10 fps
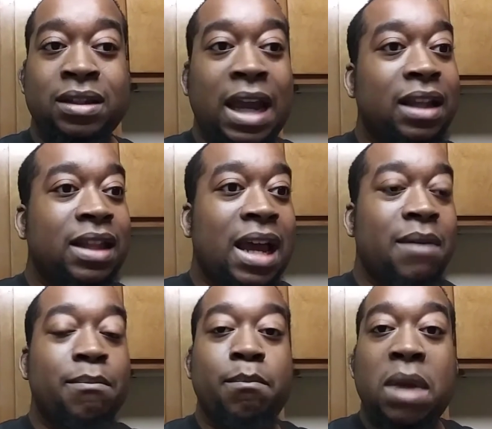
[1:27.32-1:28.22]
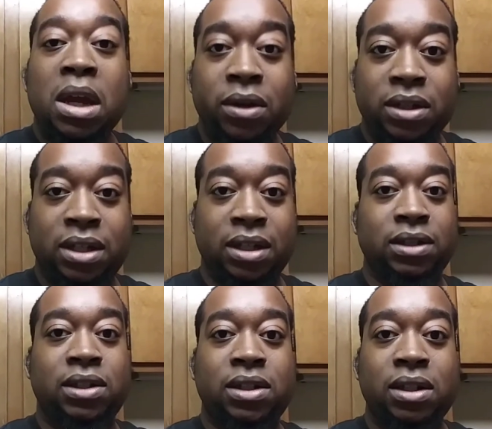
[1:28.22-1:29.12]
They let
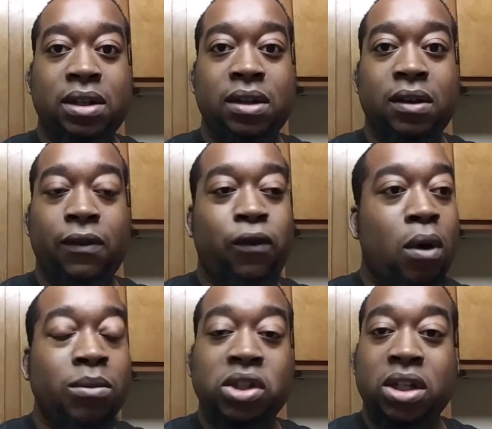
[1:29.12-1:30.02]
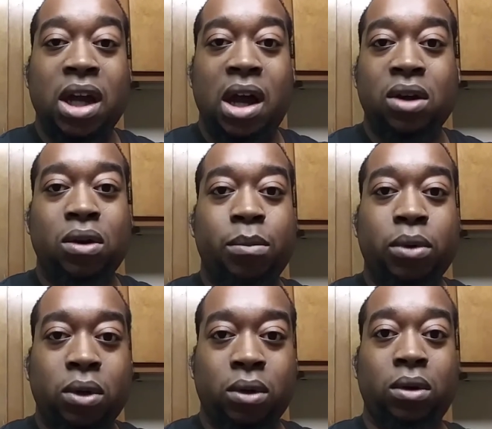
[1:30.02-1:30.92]
Mirotic former Chicago
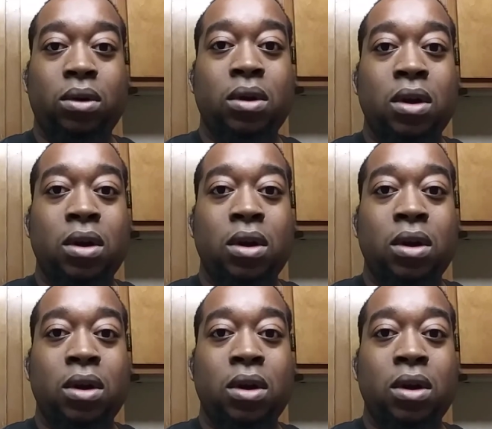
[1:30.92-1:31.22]
Bull,